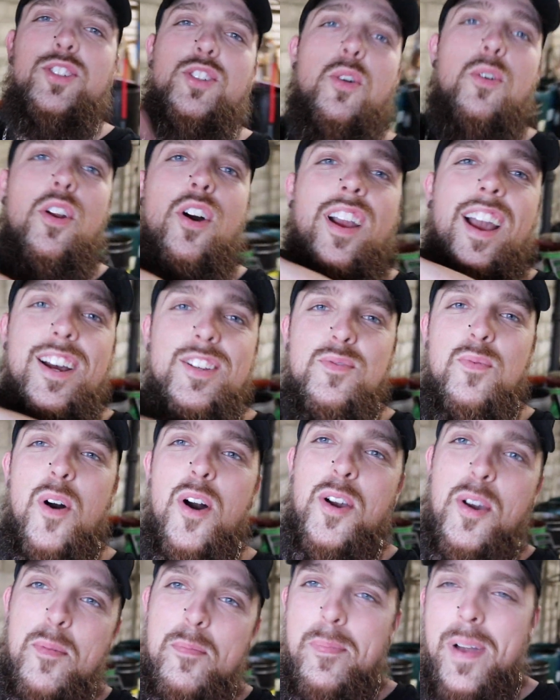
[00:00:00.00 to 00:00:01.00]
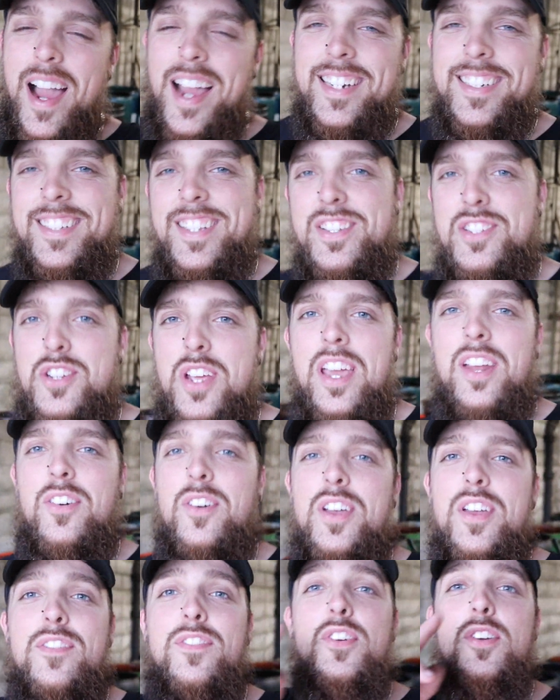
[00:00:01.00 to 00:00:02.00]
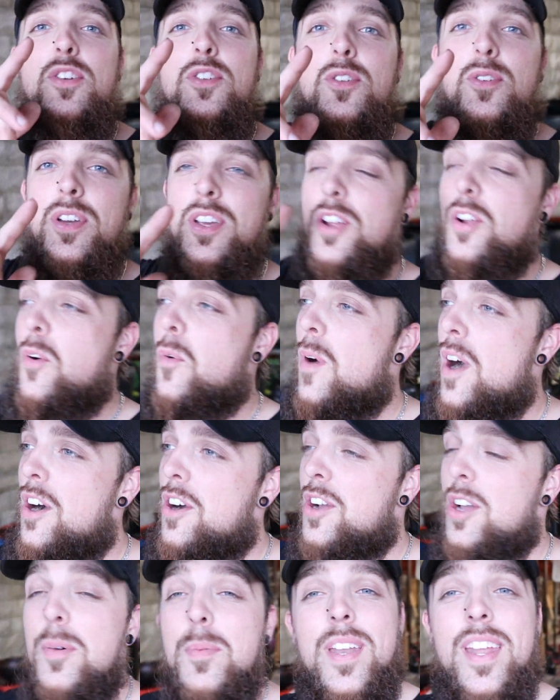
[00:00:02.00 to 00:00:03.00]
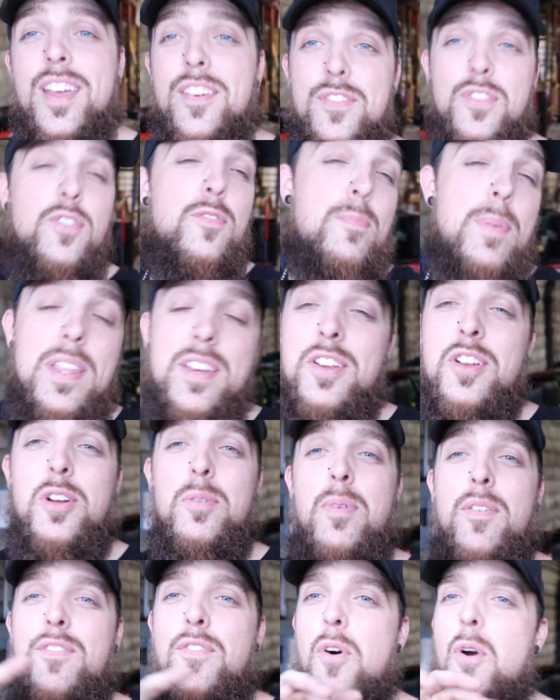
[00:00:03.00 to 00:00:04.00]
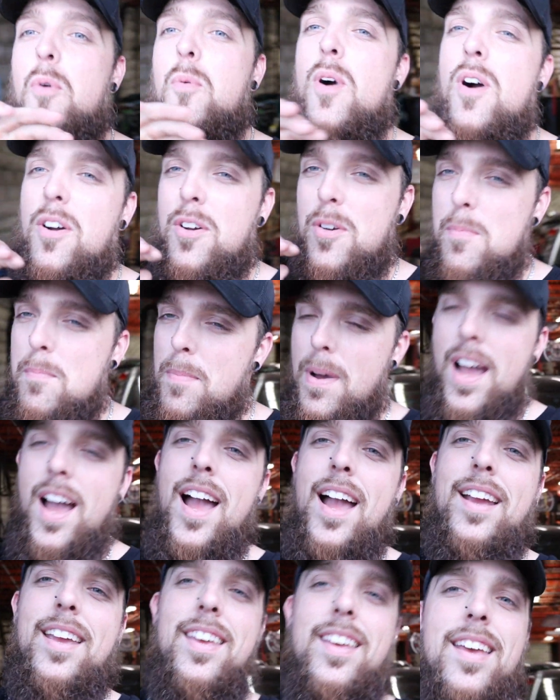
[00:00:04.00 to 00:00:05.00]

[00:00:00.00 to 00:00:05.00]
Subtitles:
going on, guys? Welcome back to the channel. If you're new here, welcome, and if you've been here before, welcome back.